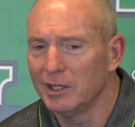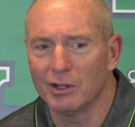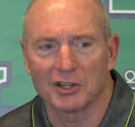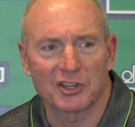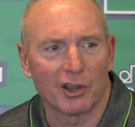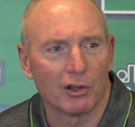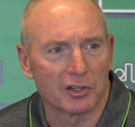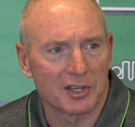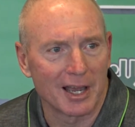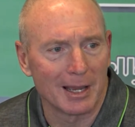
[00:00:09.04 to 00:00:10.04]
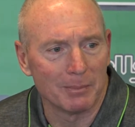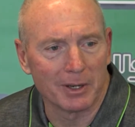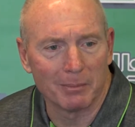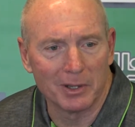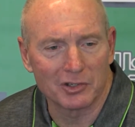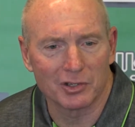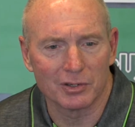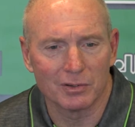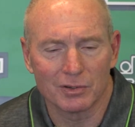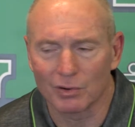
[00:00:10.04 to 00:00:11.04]
you know I say all the time, and I
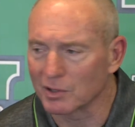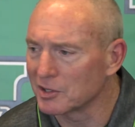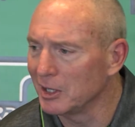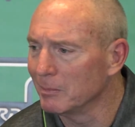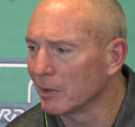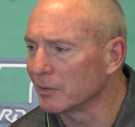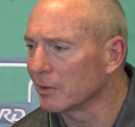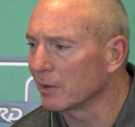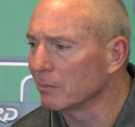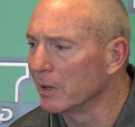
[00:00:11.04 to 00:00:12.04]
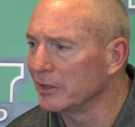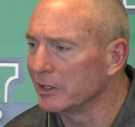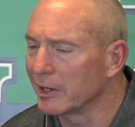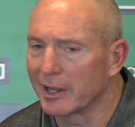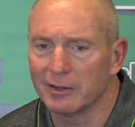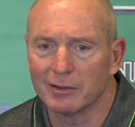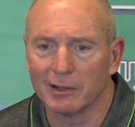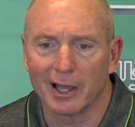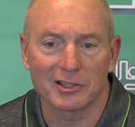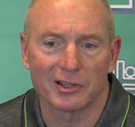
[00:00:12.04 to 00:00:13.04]
mentioned to our team on on Monday night
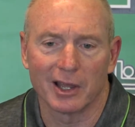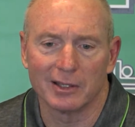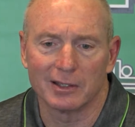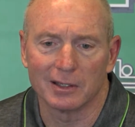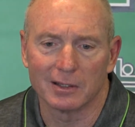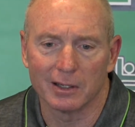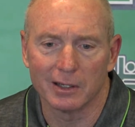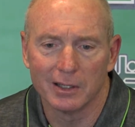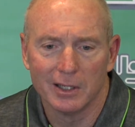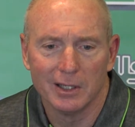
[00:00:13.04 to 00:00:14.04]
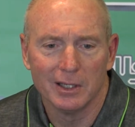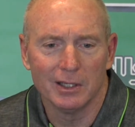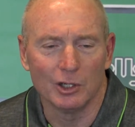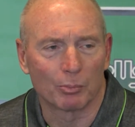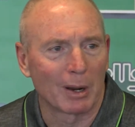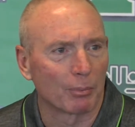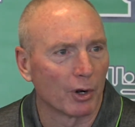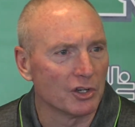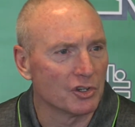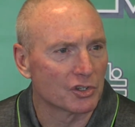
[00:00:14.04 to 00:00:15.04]
last night that uh, you know
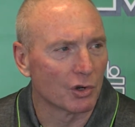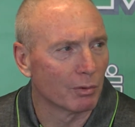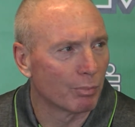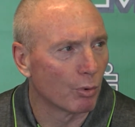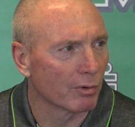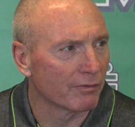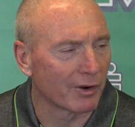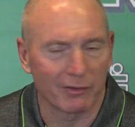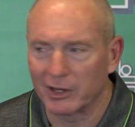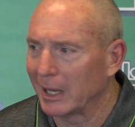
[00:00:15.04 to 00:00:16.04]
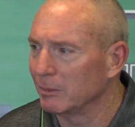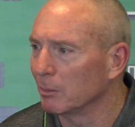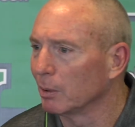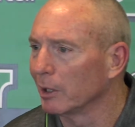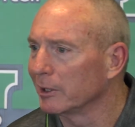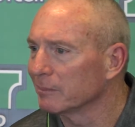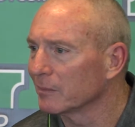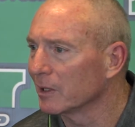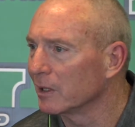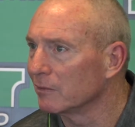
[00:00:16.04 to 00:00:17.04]
preparation is so important for every game you play.
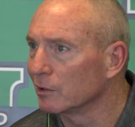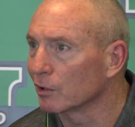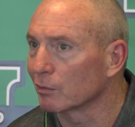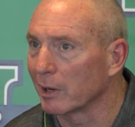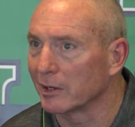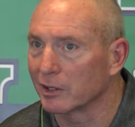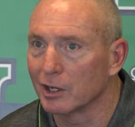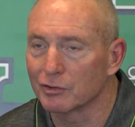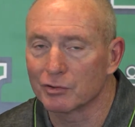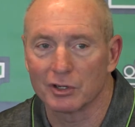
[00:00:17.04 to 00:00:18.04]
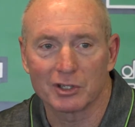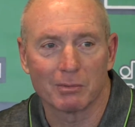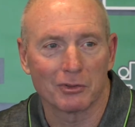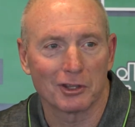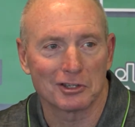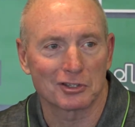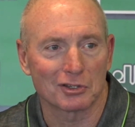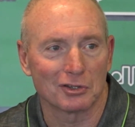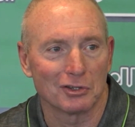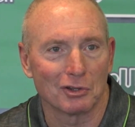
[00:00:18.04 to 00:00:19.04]
And if you look around the country at some of the things
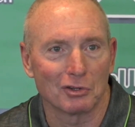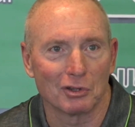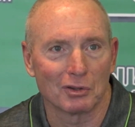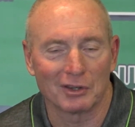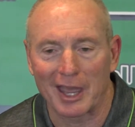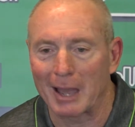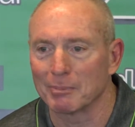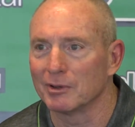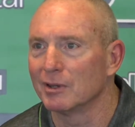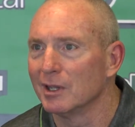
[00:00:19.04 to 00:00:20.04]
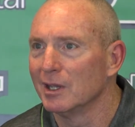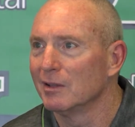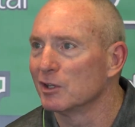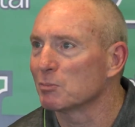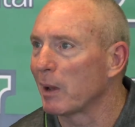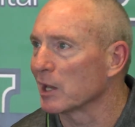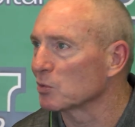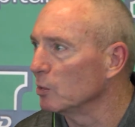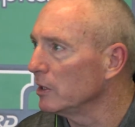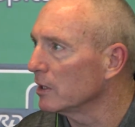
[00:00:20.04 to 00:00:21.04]
you know you, that happened this
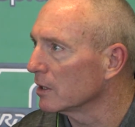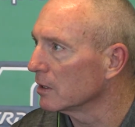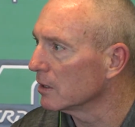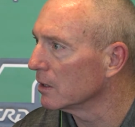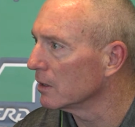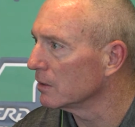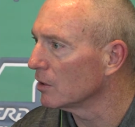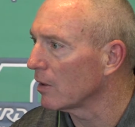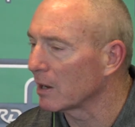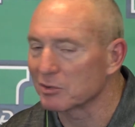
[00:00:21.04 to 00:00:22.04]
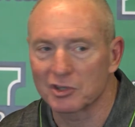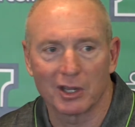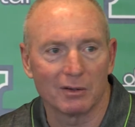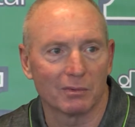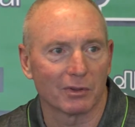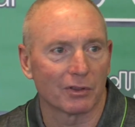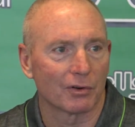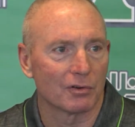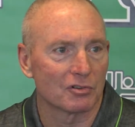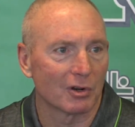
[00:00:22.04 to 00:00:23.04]
past weekend, uh, you know Iowa State with a
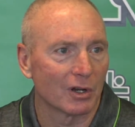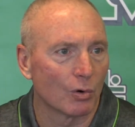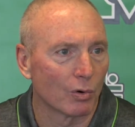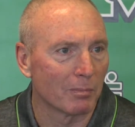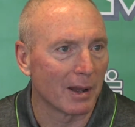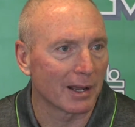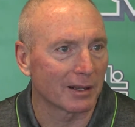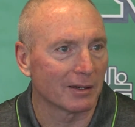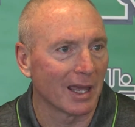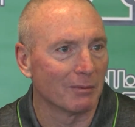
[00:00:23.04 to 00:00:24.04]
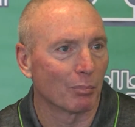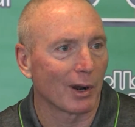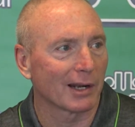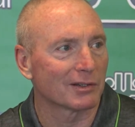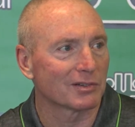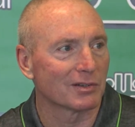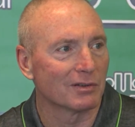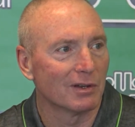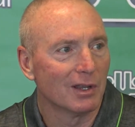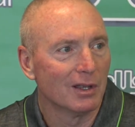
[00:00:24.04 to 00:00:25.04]
third string quarterback that hadn't practiced
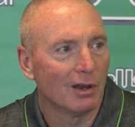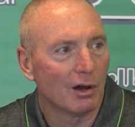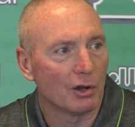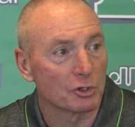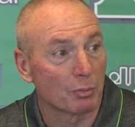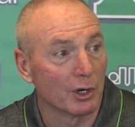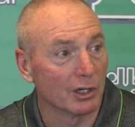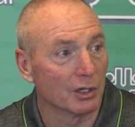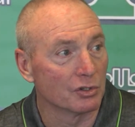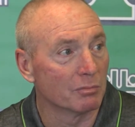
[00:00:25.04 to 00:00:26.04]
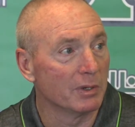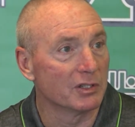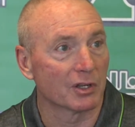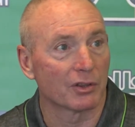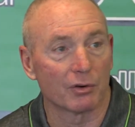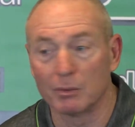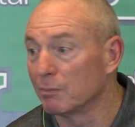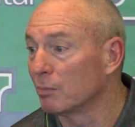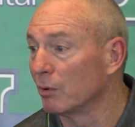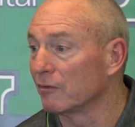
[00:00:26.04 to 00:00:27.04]
and all spring goes and beats a 30
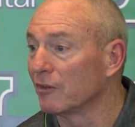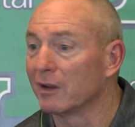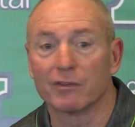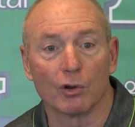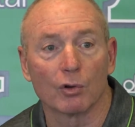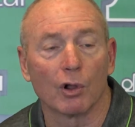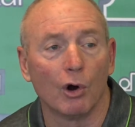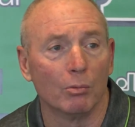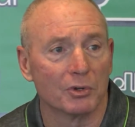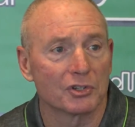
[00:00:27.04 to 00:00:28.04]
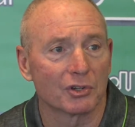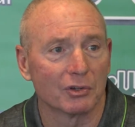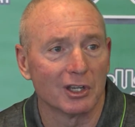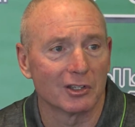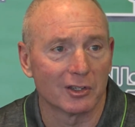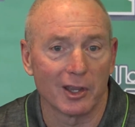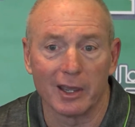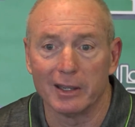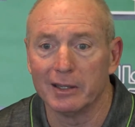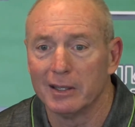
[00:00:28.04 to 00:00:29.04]
point favorite Oklahoma. So at the end of the
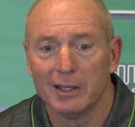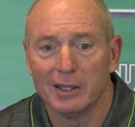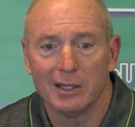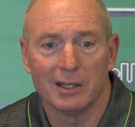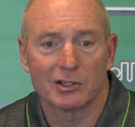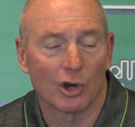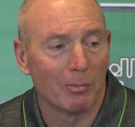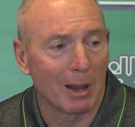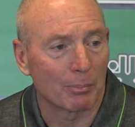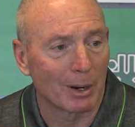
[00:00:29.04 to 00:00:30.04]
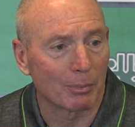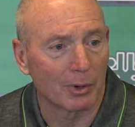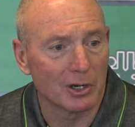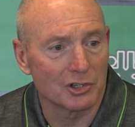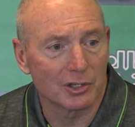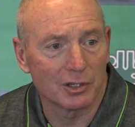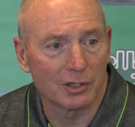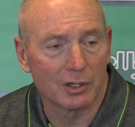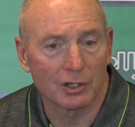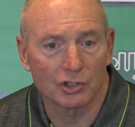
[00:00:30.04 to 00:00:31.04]
day it's all about preparation
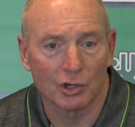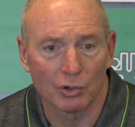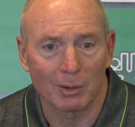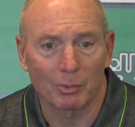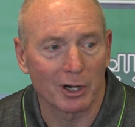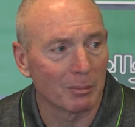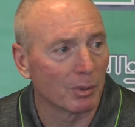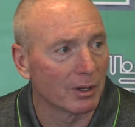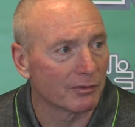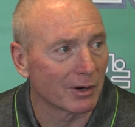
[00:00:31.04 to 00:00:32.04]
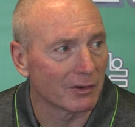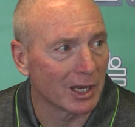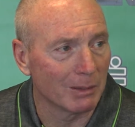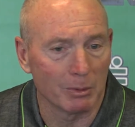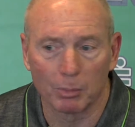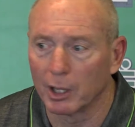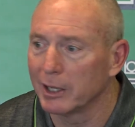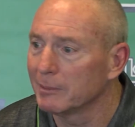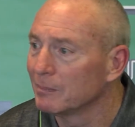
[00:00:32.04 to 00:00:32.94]
and uh, showing up ready to play for every game you play.